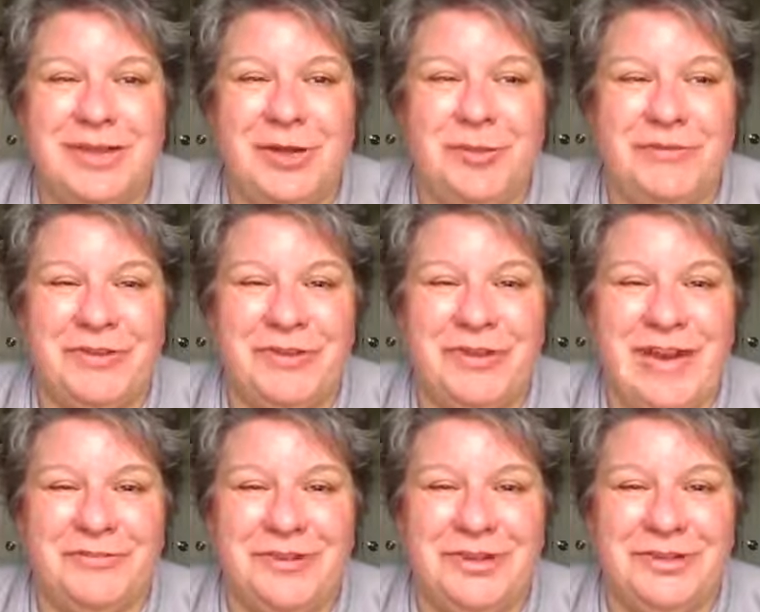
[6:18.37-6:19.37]
I hope you have a good
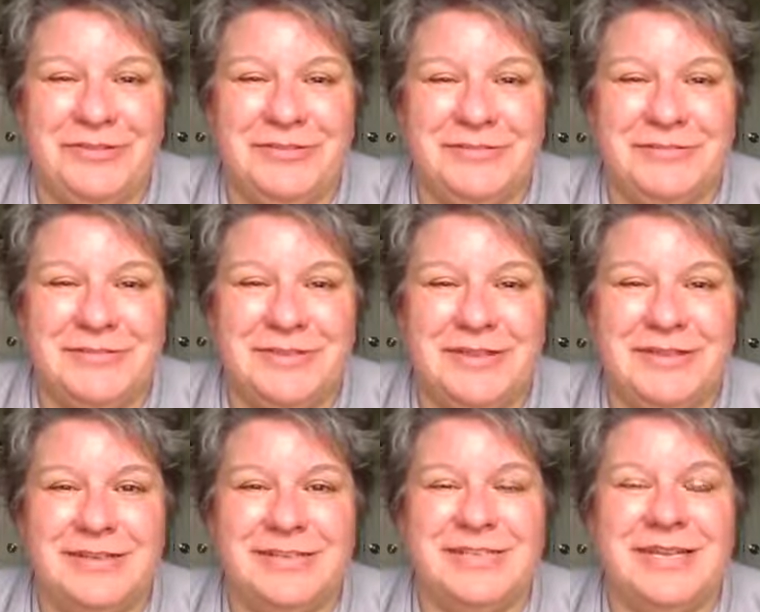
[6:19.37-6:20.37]
afternoon.
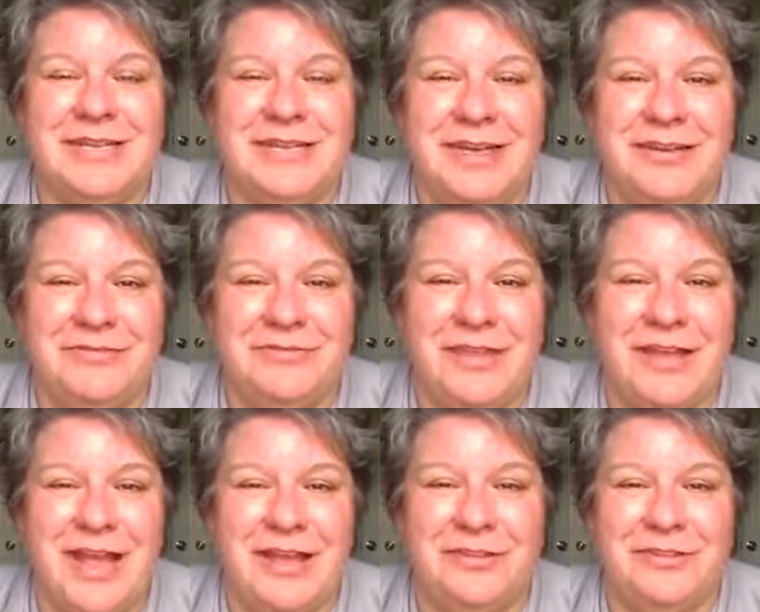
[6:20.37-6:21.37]
Sending love
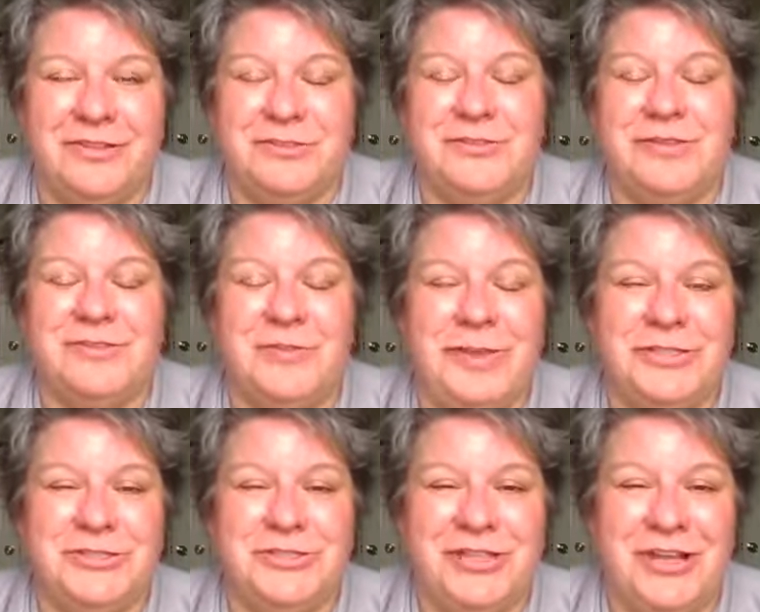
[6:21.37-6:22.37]
and health and
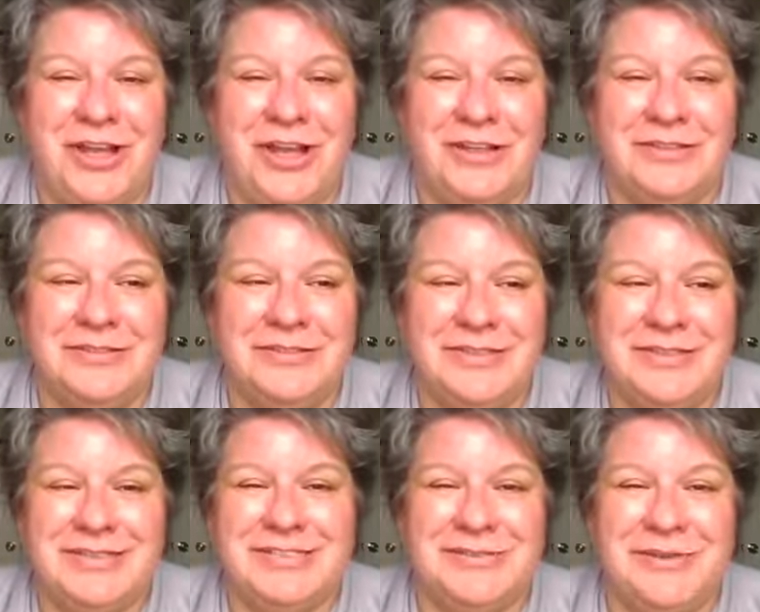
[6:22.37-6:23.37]
transformation to y'all
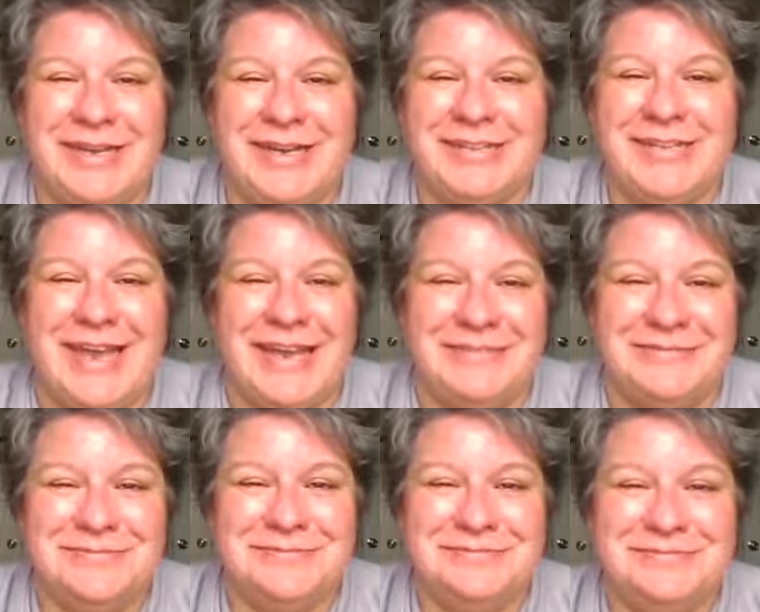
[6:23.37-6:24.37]
until we connect
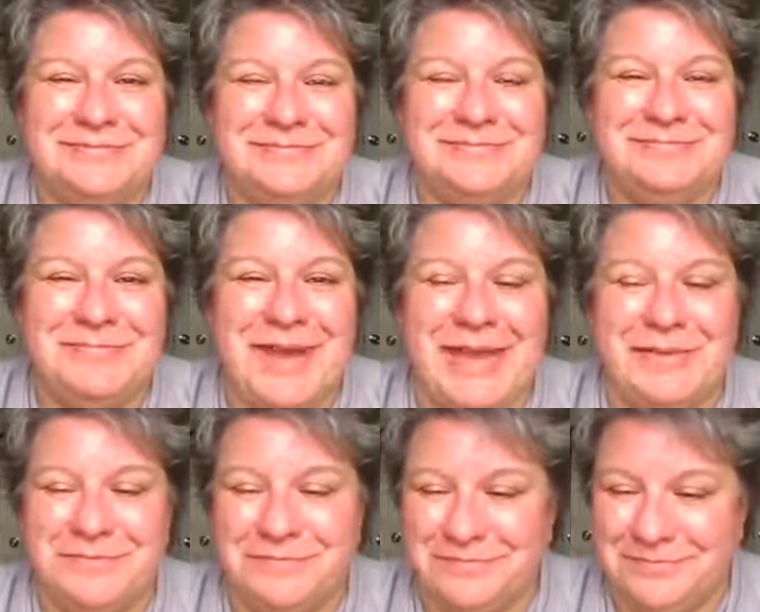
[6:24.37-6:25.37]
again.
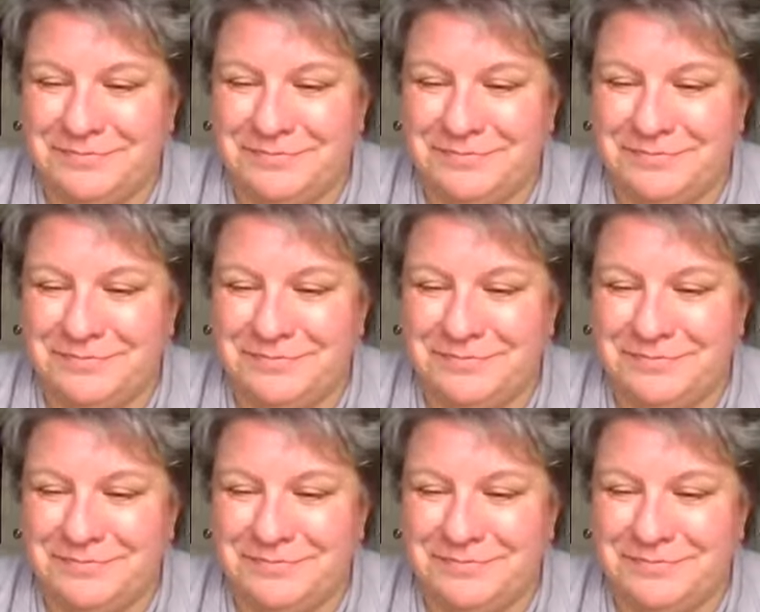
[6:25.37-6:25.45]
Bye.